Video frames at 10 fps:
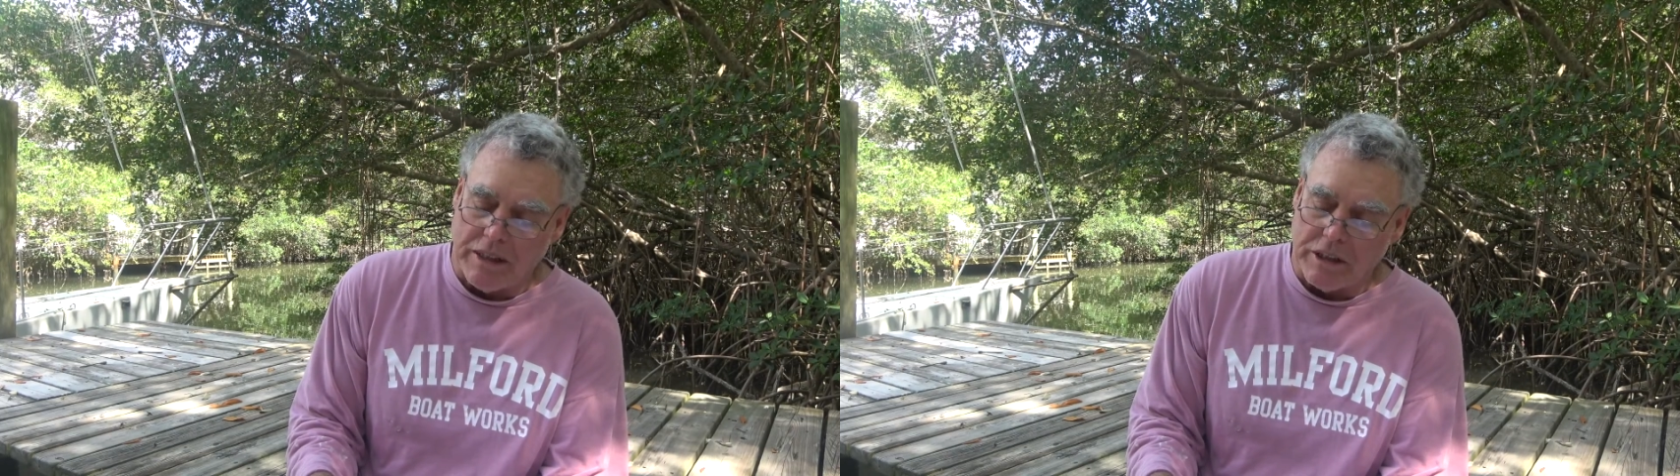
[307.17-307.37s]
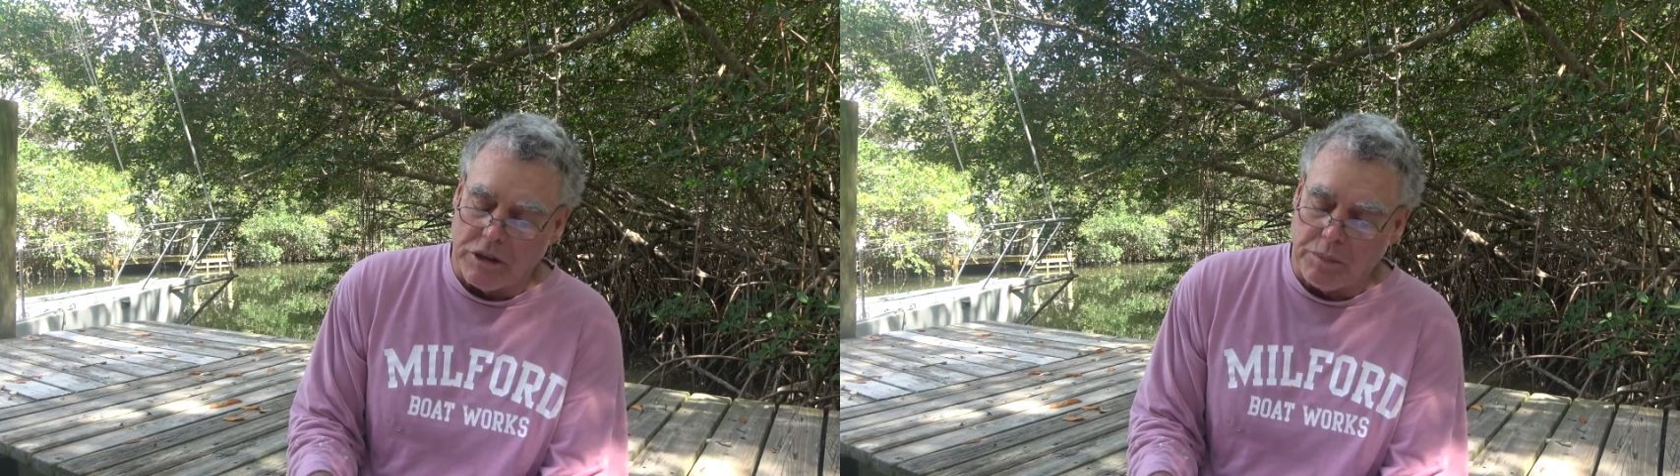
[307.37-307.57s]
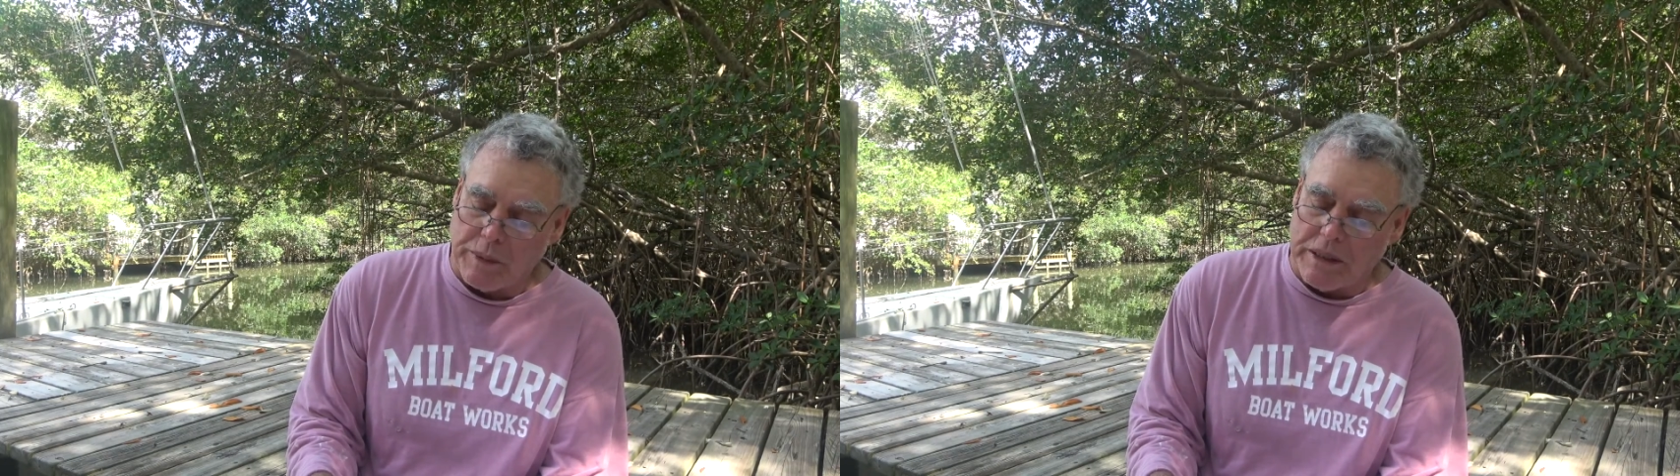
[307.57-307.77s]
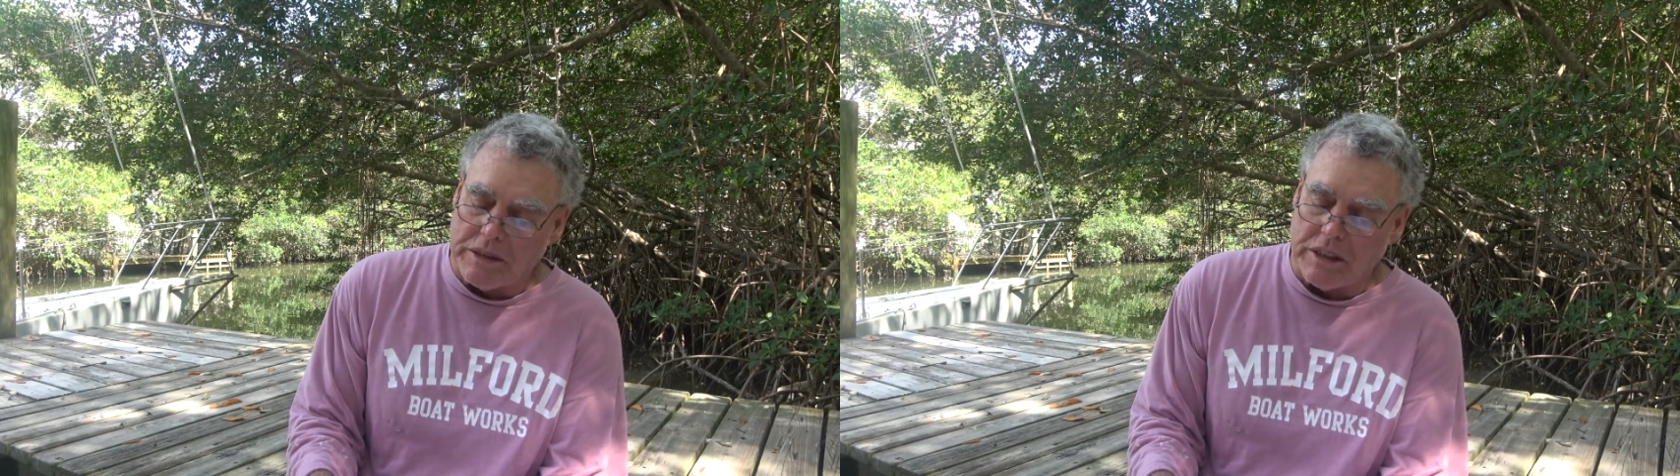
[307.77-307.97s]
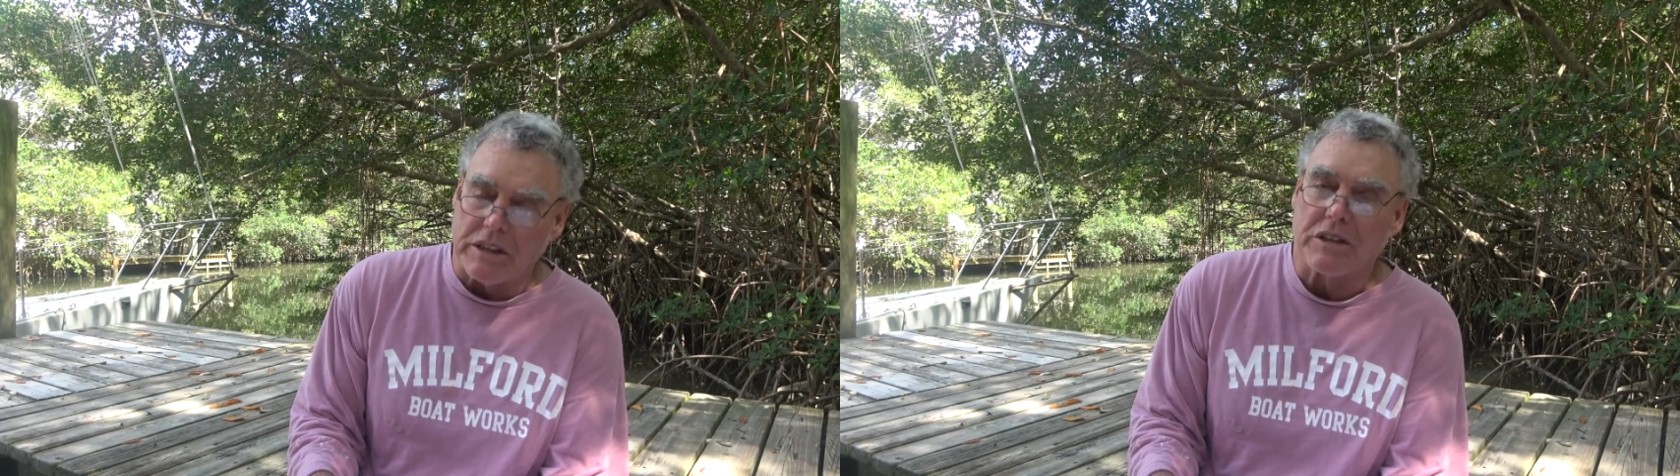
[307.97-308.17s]
and the
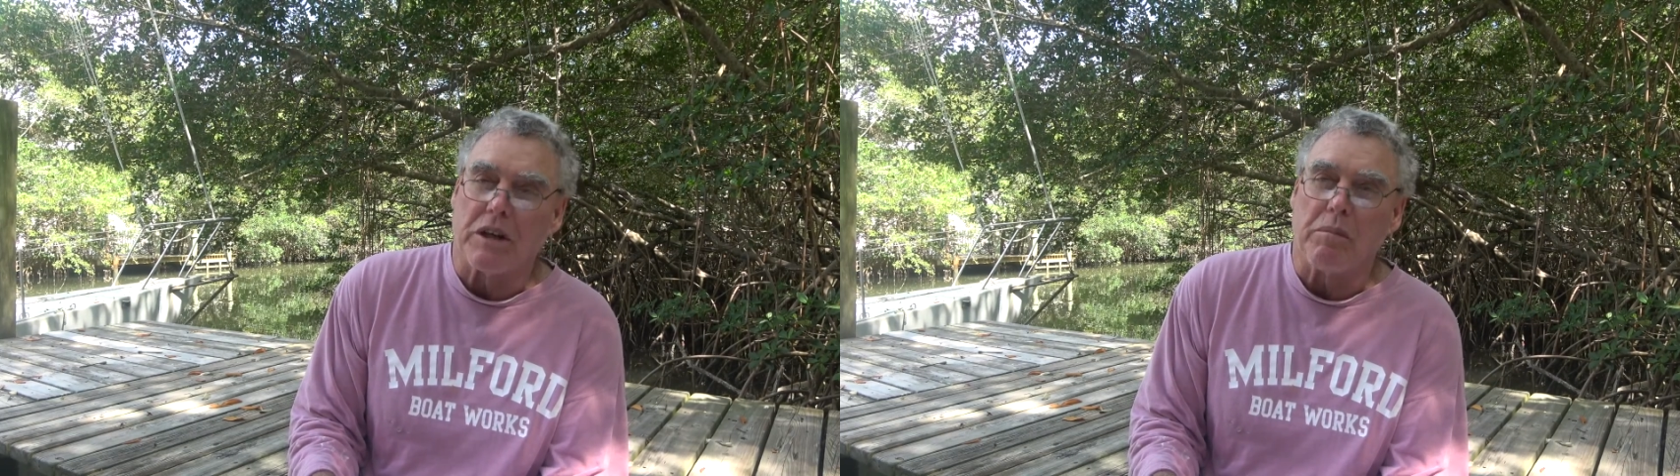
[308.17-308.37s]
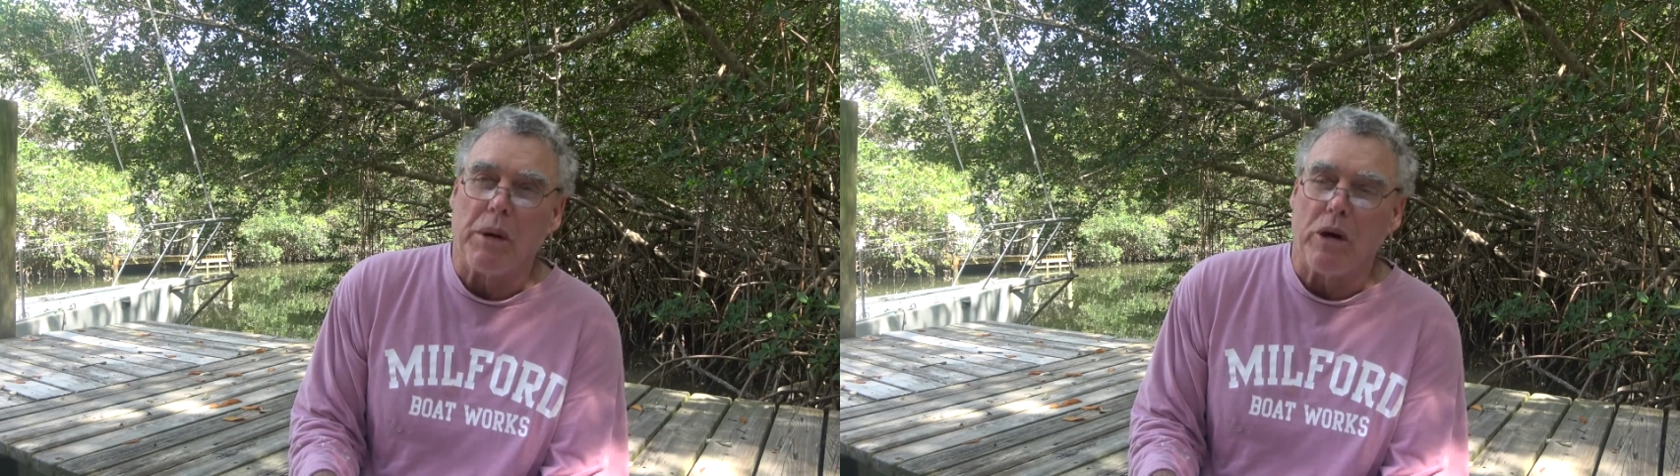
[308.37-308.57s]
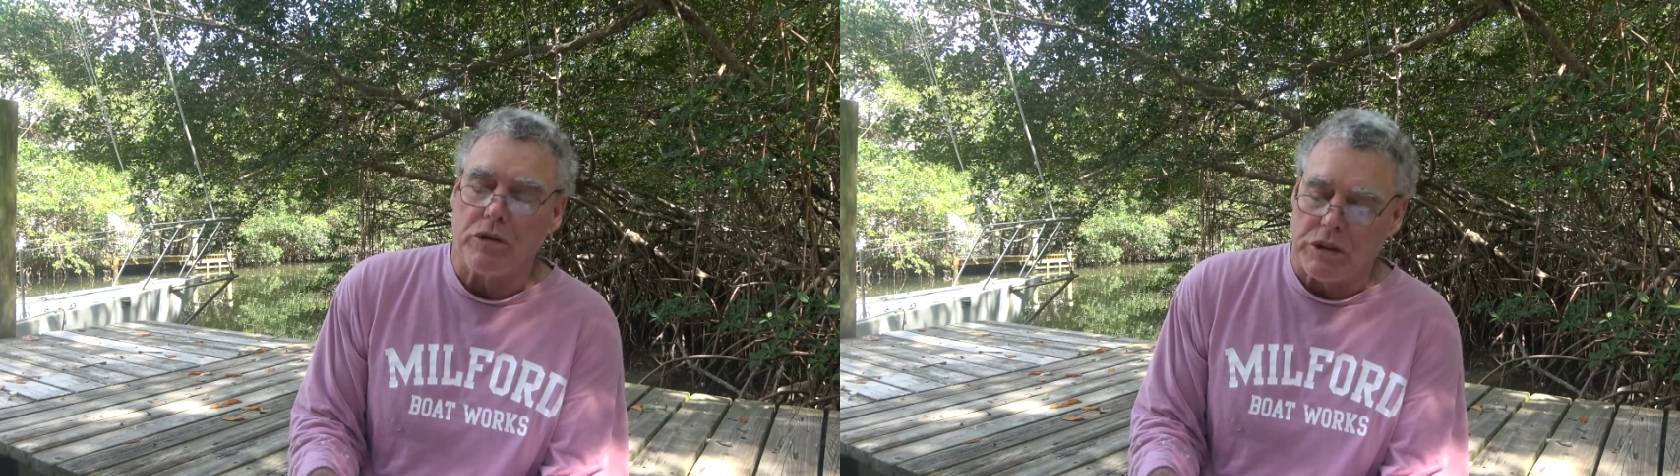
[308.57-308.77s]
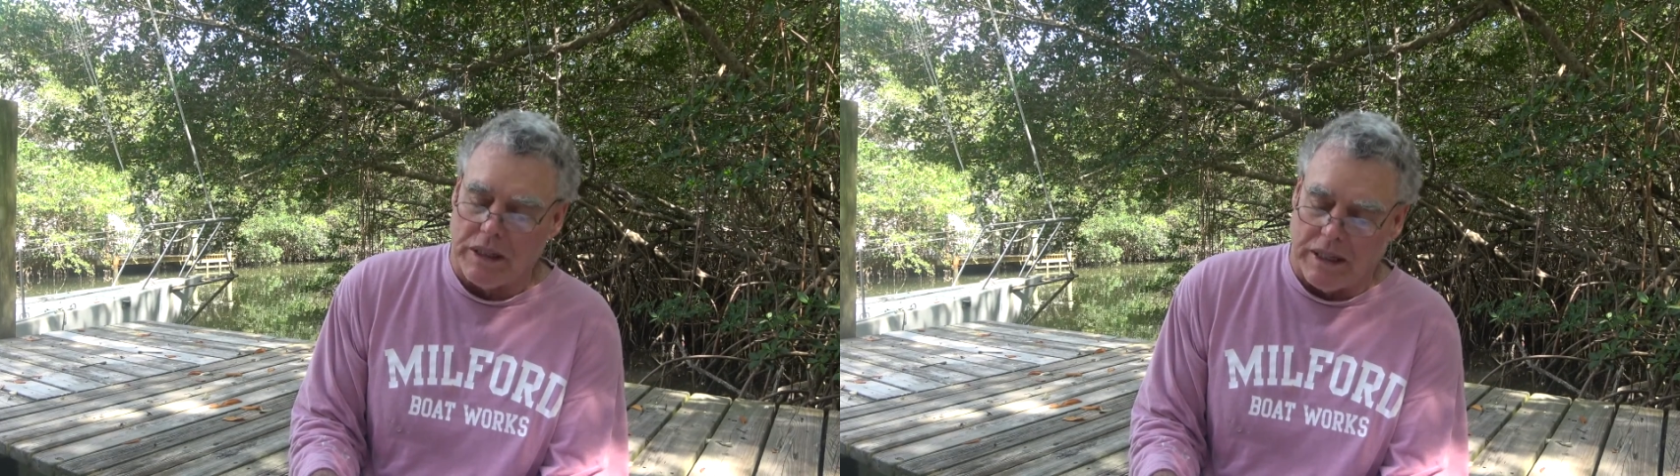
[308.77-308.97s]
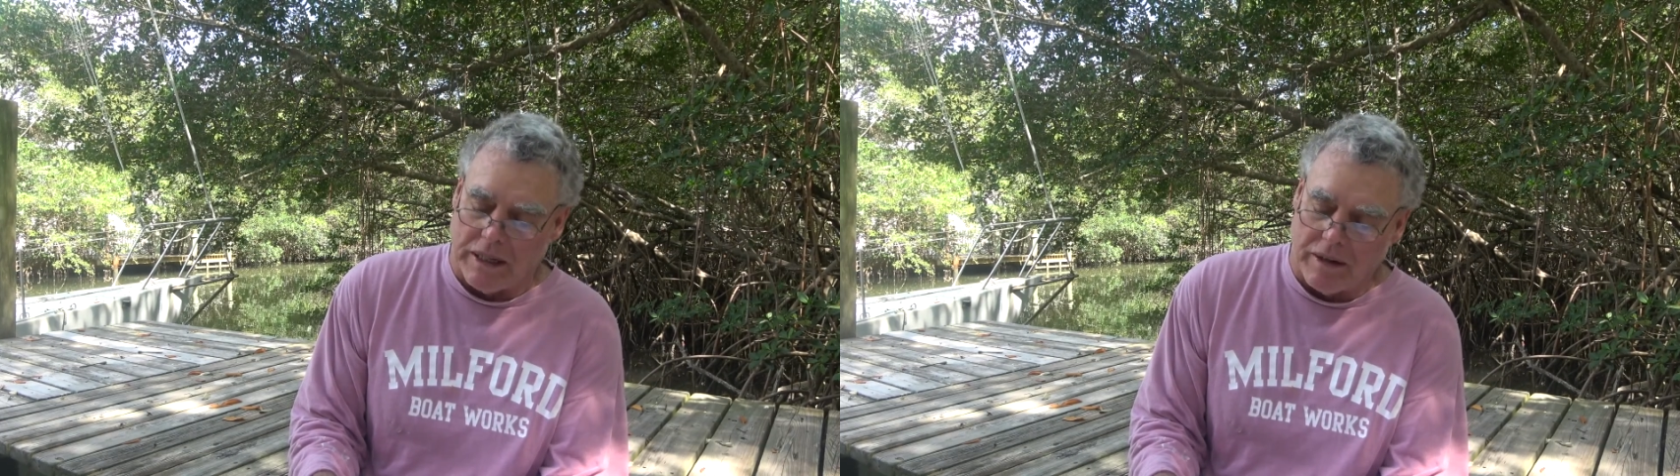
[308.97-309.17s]
species
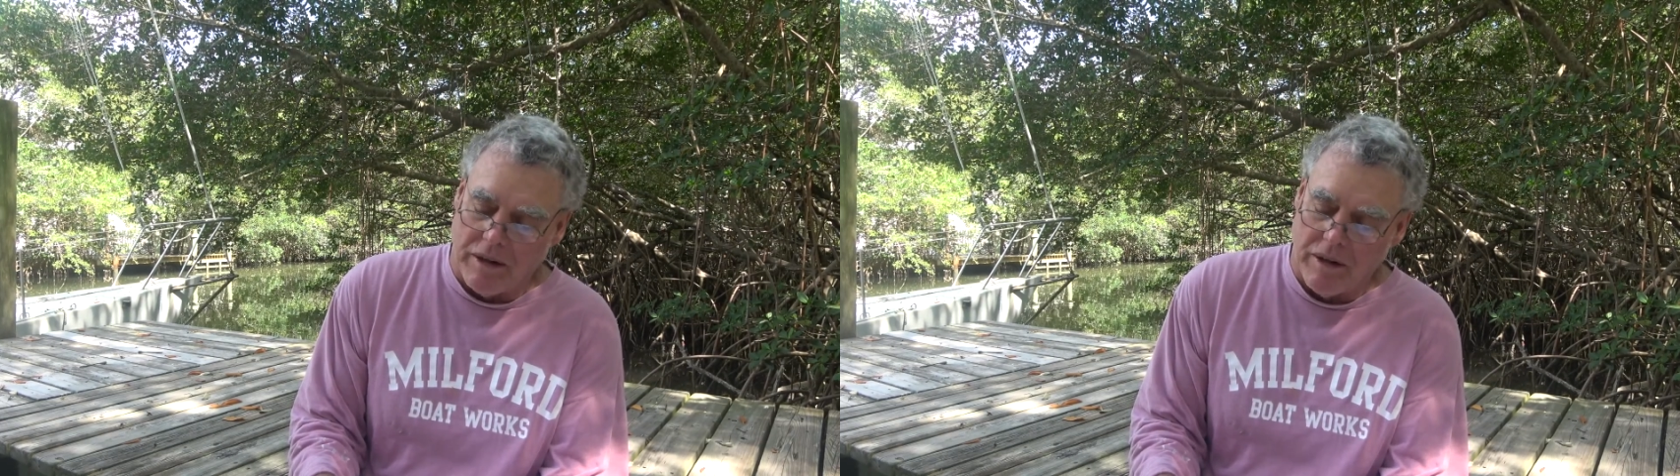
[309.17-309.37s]
composing it.